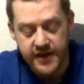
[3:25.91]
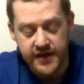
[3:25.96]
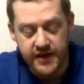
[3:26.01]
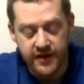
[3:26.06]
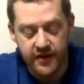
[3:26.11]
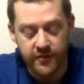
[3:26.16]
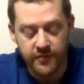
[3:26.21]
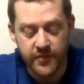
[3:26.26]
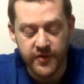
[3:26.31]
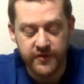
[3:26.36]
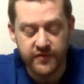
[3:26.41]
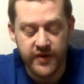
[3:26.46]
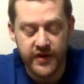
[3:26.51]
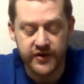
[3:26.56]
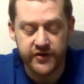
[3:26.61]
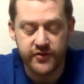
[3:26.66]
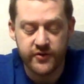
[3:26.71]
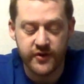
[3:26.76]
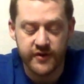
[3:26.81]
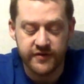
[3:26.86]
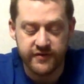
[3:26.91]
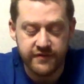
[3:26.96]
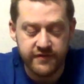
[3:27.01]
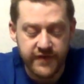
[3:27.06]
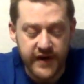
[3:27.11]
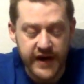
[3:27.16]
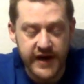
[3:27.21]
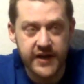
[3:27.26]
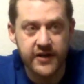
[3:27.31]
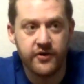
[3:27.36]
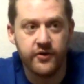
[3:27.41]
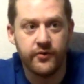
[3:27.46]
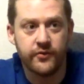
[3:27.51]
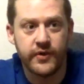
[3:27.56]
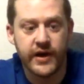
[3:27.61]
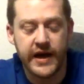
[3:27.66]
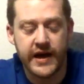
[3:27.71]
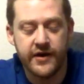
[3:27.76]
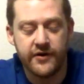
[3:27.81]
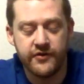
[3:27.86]
they'll move on to a final
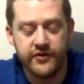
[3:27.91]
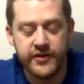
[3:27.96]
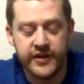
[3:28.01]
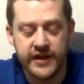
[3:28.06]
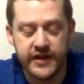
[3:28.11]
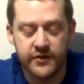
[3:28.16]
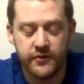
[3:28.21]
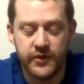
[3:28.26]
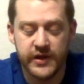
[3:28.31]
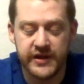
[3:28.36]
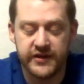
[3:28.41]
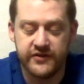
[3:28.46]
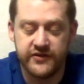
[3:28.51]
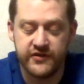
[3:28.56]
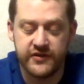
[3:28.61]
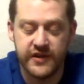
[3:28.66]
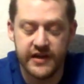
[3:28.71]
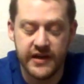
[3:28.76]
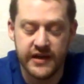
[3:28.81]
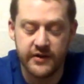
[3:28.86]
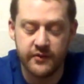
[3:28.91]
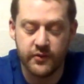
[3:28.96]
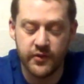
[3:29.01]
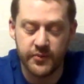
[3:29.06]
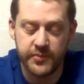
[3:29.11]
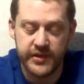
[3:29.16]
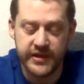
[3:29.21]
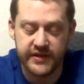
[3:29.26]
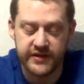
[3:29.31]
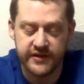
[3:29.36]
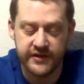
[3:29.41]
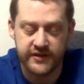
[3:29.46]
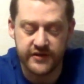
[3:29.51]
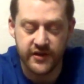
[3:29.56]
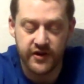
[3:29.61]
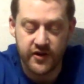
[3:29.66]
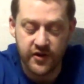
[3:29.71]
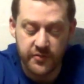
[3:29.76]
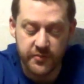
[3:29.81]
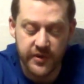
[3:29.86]
round in which it will be
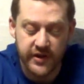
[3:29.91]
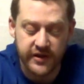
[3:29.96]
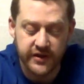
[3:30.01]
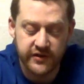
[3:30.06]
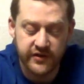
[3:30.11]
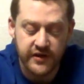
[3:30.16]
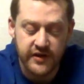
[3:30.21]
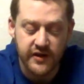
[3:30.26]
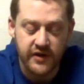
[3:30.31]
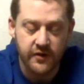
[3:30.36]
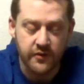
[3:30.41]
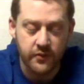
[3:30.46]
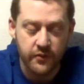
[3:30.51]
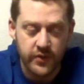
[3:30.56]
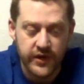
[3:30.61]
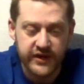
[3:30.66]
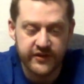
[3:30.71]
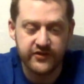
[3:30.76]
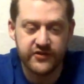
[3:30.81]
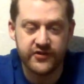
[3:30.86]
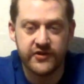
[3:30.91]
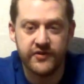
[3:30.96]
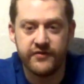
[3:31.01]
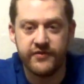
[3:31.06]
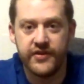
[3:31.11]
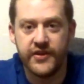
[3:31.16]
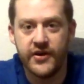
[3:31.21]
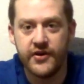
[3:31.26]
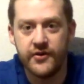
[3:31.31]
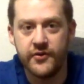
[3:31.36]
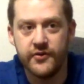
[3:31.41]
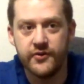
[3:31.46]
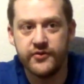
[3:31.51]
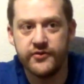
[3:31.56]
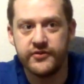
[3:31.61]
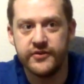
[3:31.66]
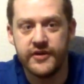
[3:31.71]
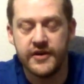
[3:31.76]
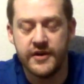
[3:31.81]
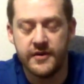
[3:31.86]
determined which of
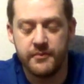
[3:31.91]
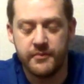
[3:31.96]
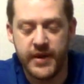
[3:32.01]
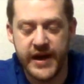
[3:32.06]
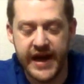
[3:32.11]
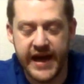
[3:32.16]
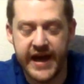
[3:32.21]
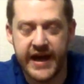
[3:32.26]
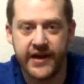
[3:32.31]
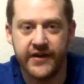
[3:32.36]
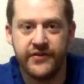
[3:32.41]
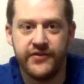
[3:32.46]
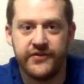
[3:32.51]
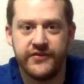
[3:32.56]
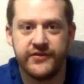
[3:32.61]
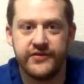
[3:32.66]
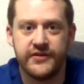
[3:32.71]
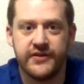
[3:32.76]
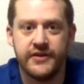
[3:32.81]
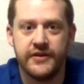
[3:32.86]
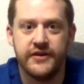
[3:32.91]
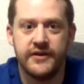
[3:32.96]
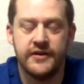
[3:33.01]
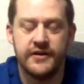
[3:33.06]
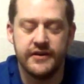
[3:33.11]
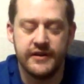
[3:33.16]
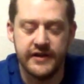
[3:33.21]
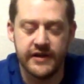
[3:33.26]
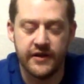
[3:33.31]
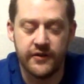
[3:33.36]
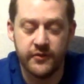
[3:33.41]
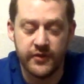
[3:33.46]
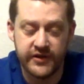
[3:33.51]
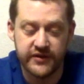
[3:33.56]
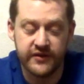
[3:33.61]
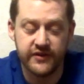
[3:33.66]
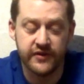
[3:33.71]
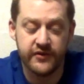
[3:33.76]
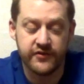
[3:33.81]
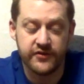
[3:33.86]
those paths, which
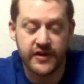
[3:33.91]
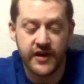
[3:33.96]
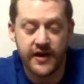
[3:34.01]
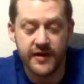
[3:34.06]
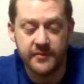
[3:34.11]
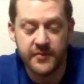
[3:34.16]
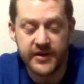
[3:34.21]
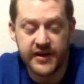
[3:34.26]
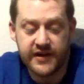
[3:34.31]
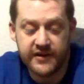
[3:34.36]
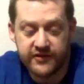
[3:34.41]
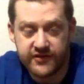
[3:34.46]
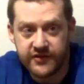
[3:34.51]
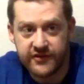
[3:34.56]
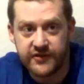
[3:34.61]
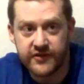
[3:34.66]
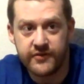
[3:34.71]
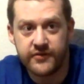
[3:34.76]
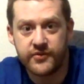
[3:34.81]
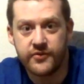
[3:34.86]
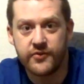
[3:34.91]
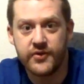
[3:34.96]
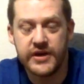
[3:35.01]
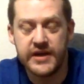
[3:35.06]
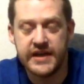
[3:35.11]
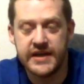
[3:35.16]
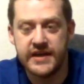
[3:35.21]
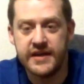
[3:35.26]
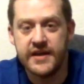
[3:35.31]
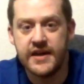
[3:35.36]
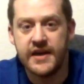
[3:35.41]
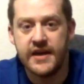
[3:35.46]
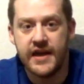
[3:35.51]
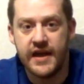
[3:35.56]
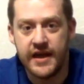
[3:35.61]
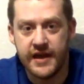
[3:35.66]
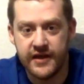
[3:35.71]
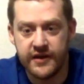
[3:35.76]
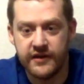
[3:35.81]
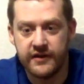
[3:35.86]
of those combinations of 3
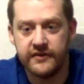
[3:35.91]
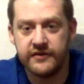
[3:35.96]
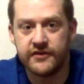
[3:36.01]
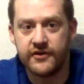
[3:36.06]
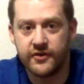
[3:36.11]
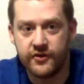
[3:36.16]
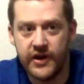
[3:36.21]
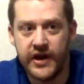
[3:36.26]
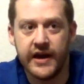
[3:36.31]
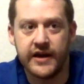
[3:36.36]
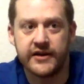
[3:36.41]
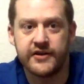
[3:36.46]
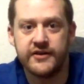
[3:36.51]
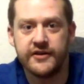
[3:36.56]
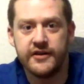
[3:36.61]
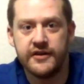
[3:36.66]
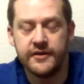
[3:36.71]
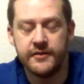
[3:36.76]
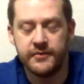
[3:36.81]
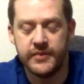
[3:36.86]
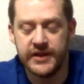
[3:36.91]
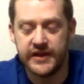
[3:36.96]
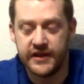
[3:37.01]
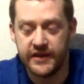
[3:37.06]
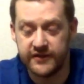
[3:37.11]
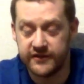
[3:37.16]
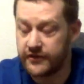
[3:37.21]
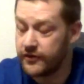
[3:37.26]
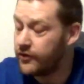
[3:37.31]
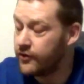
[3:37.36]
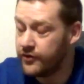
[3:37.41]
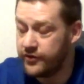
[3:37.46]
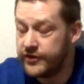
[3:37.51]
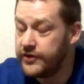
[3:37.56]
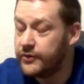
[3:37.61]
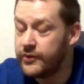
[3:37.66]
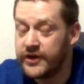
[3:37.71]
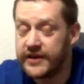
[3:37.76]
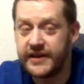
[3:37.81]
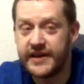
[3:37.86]
is correct, because only
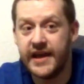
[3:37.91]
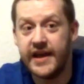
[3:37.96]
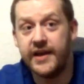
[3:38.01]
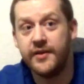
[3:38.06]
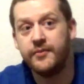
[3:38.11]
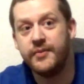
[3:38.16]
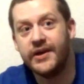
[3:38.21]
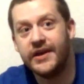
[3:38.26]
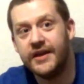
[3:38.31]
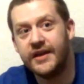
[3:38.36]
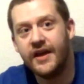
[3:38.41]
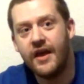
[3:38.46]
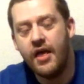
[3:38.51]
one can be.